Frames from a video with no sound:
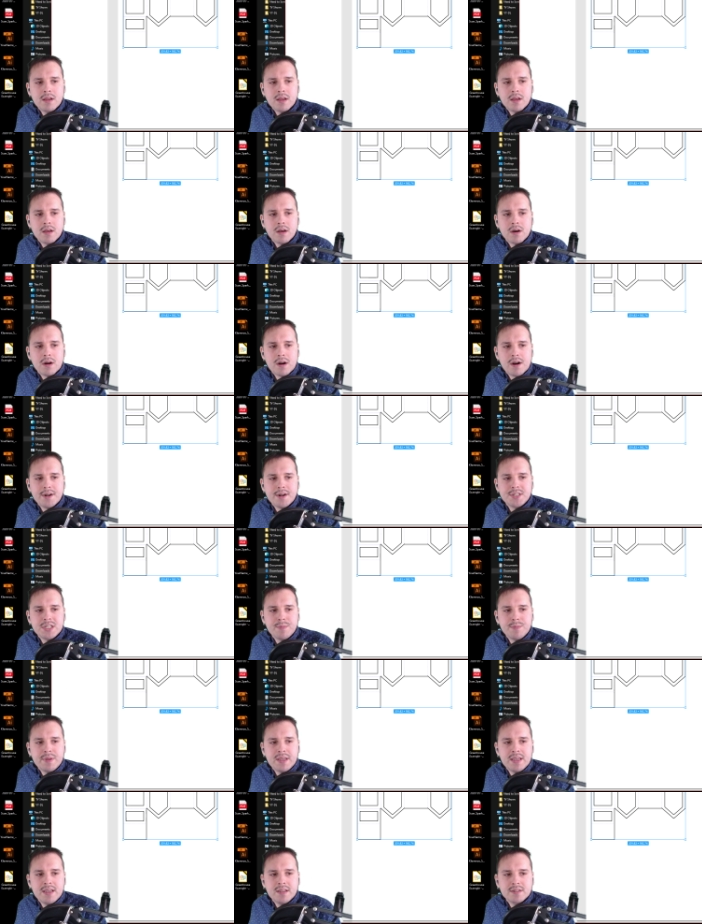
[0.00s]

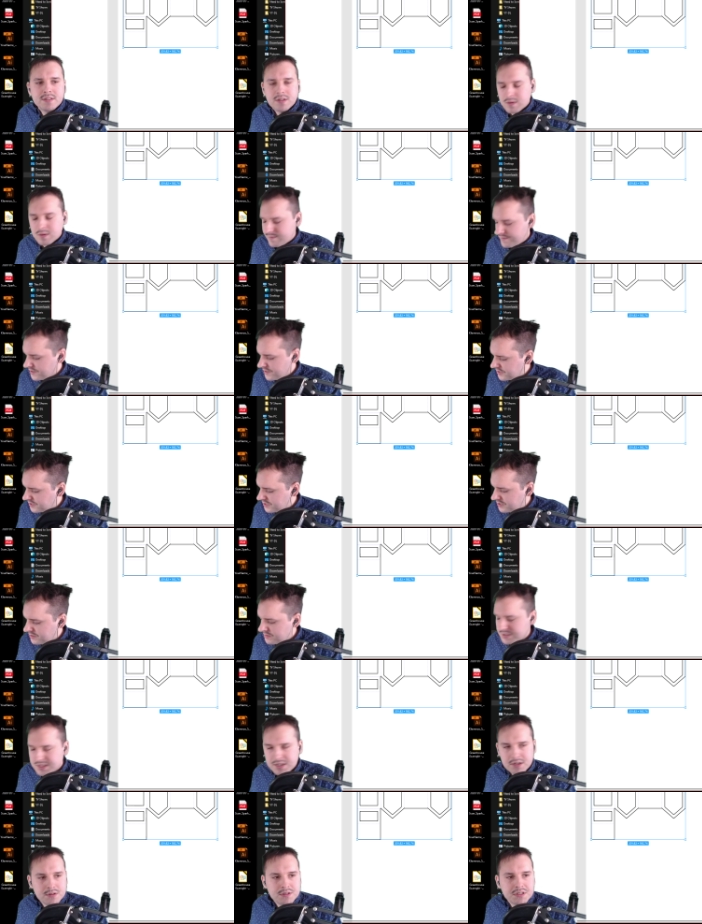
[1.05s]
RGB, so first two
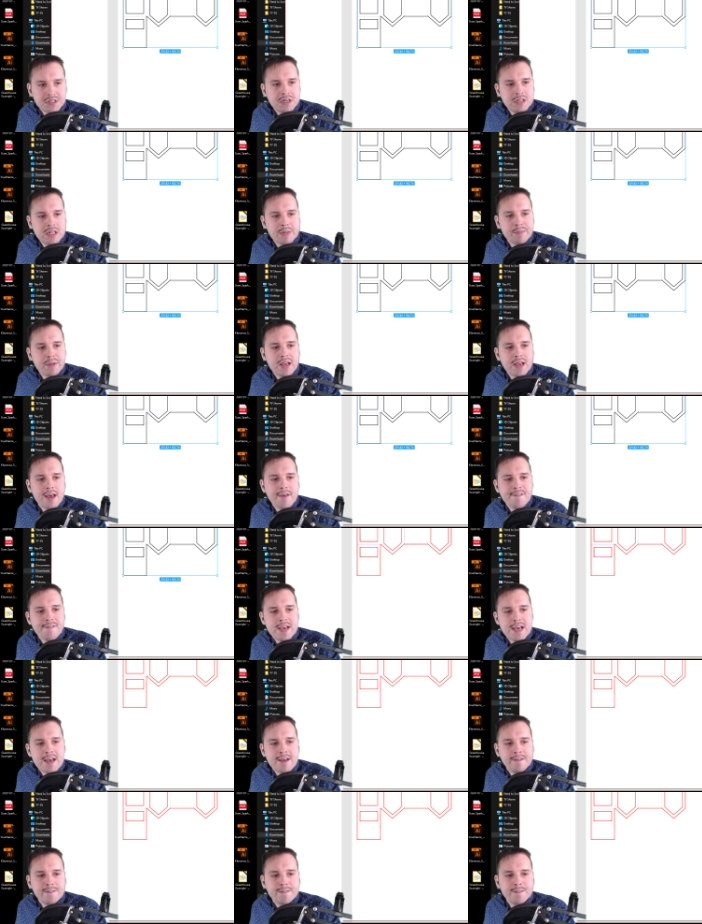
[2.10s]
zeros, turn them to
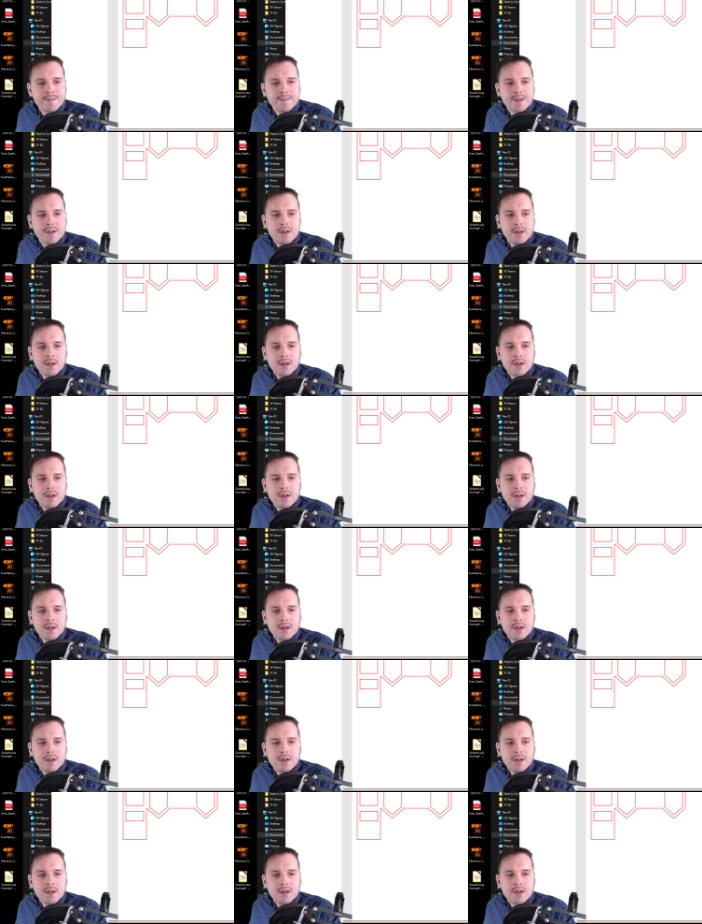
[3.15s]
FF,